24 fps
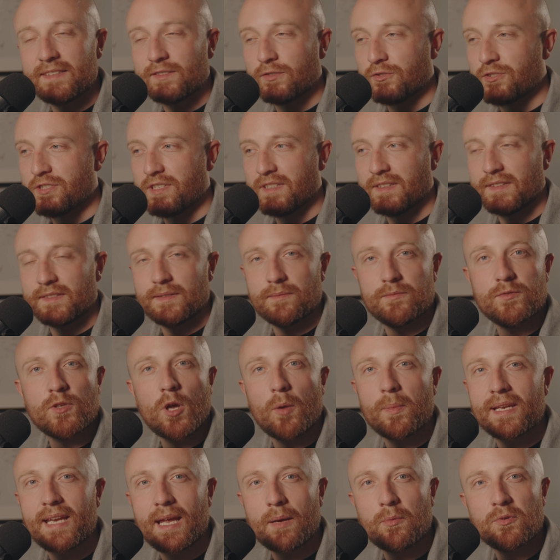such as
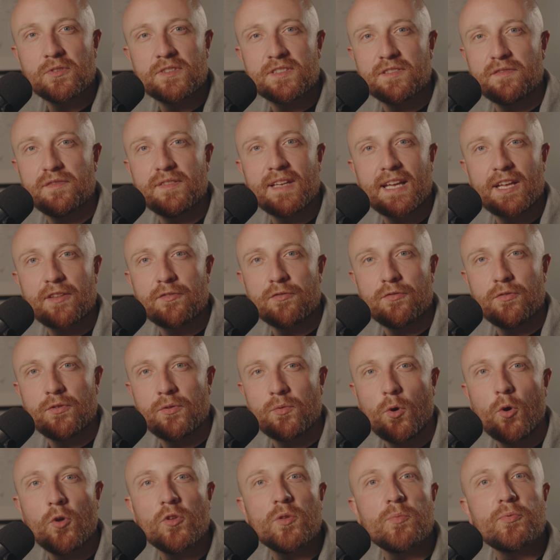not being able to flick
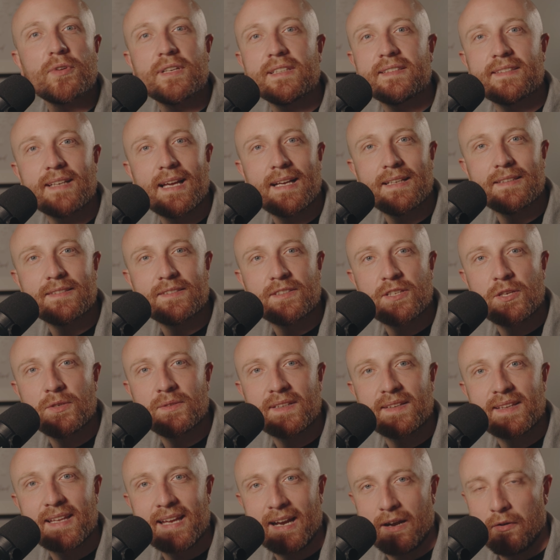through all the presets
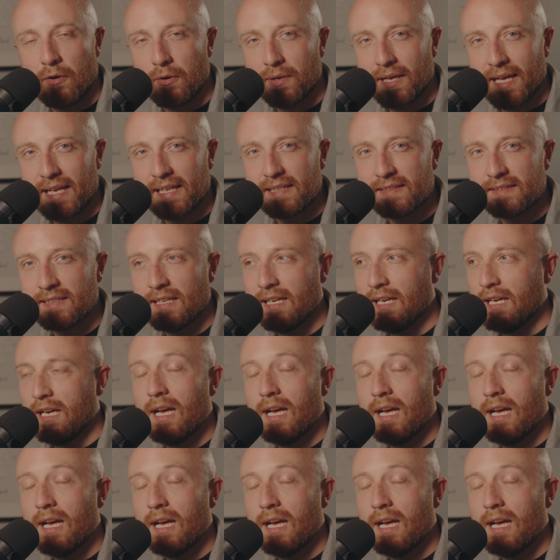using the arrow keys.